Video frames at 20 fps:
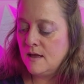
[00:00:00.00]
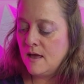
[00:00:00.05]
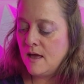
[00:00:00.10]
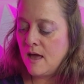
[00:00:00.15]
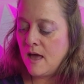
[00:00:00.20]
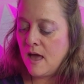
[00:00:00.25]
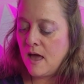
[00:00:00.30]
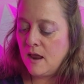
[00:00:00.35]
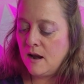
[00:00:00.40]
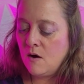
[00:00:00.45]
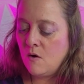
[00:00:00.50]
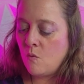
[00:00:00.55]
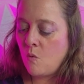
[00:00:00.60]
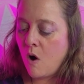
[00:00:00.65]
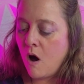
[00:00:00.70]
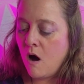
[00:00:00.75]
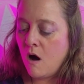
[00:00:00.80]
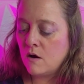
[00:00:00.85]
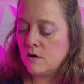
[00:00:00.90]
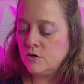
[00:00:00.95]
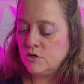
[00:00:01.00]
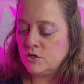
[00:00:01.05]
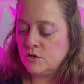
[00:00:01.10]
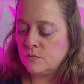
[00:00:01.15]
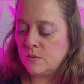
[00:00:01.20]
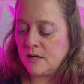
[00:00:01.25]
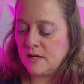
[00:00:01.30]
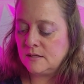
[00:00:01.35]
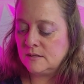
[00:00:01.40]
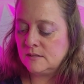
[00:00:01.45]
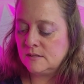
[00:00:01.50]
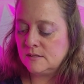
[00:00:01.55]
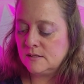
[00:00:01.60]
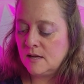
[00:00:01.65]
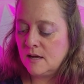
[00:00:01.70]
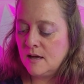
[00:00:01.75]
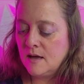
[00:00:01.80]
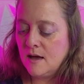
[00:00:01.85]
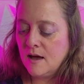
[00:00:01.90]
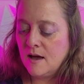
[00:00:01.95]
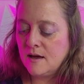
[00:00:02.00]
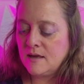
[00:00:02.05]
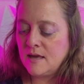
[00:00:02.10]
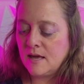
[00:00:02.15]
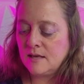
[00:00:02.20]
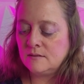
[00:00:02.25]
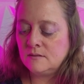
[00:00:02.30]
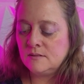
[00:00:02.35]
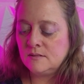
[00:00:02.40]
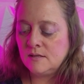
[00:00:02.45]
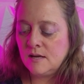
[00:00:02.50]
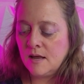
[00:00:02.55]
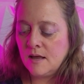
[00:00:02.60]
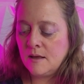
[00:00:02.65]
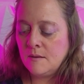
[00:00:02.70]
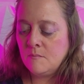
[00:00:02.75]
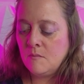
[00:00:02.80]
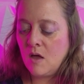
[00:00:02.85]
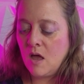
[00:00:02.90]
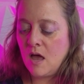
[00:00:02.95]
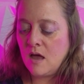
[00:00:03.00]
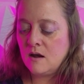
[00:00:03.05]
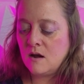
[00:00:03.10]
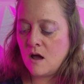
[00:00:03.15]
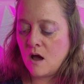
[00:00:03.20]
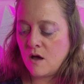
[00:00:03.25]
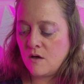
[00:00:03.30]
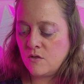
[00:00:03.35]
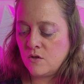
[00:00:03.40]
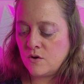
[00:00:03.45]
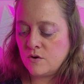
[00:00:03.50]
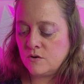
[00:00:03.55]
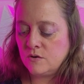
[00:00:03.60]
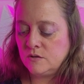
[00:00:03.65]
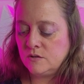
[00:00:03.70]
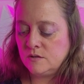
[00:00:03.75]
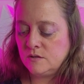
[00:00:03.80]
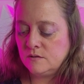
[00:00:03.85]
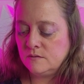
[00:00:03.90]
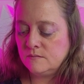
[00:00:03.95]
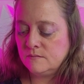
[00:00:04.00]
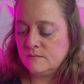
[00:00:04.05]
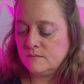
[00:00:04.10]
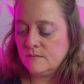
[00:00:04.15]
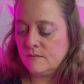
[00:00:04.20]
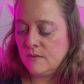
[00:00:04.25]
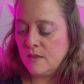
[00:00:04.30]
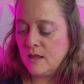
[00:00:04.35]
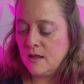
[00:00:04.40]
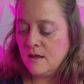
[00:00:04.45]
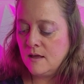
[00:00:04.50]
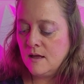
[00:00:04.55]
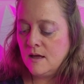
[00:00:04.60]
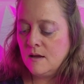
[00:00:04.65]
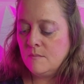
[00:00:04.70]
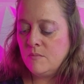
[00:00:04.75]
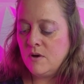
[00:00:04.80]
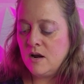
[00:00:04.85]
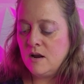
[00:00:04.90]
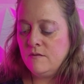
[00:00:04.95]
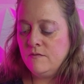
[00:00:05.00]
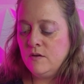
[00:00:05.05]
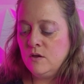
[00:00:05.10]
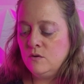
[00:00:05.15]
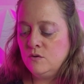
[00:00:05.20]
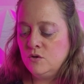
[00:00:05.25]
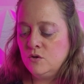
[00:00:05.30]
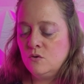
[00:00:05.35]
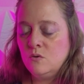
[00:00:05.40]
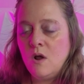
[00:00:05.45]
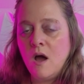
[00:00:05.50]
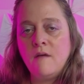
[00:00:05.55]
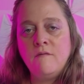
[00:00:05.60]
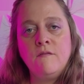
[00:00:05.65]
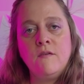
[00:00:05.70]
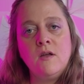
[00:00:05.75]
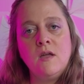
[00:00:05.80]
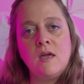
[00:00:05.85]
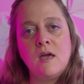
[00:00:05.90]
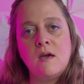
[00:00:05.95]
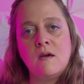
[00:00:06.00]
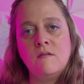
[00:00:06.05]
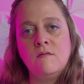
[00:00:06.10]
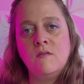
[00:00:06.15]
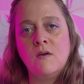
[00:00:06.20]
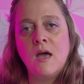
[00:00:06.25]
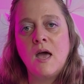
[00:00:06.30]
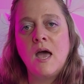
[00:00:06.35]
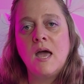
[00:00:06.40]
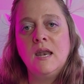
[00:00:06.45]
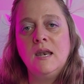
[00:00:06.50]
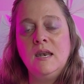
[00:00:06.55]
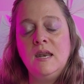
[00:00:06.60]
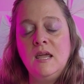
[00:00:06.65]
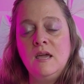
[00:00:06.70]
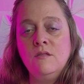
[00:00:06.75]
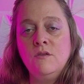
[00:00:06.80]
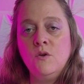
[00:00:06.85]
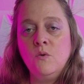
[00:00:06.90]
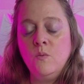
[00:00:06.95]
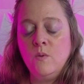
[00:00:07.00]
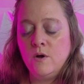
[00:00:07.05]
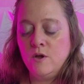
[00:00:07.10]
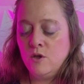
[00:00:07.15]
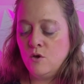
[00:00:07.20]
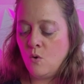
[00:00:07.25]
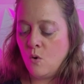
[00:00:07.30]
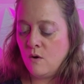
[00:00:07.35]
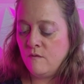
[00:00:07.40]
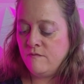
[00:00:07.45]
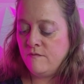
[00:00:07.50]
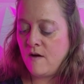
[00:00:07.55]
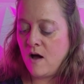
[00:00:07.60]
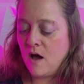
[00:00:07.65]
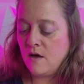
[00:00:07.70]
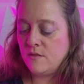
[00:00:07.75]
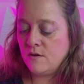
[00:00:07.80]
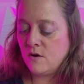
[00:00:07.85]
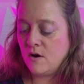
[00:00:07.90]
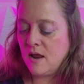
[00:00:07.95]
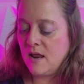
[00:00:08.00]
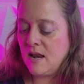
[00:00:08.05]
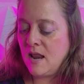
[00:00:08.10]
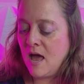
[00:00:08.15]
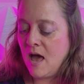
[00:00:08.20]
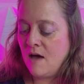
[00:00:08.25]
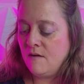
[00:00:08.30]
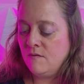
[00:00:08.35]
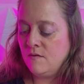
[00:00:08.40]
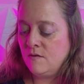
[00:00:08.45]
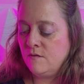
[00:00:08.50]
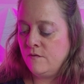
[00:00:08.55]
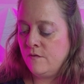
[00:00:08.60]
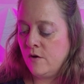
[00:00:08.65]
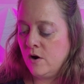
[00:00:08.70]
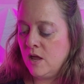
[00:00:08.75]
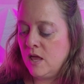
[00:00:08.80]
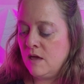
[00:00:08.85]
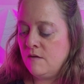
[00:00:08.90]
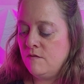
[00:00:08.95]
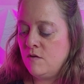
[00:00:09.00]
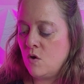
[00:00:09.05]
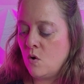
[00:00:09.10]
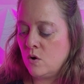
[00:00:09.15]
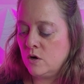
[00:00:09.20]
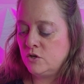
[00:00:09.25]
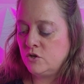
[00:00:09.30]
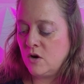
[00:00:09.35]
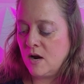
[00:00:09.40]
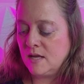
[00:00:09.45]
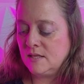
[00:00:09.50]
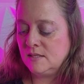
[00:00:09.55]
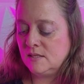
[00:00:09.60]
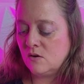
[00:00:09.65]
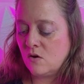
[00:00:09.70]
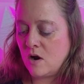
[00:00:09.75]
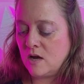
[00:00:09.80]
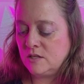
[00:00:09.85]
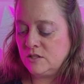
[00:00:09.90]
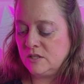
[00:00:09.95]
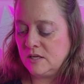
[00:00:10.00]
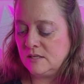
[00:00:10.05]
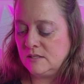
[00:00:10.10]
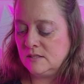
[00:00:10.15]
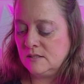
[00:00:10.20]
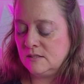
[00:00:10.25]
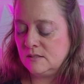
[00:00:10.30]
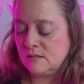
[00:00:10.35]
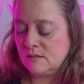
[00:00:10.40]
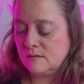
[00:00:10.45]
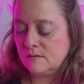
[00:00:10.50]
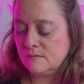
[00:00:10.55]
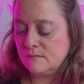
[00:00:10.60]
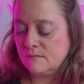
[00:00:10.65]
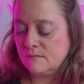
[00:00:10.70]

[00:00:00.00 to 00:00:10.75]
and wrongdoings against him and others. But if you do not forgive, neither will your Father in heaven forgive your transgressions."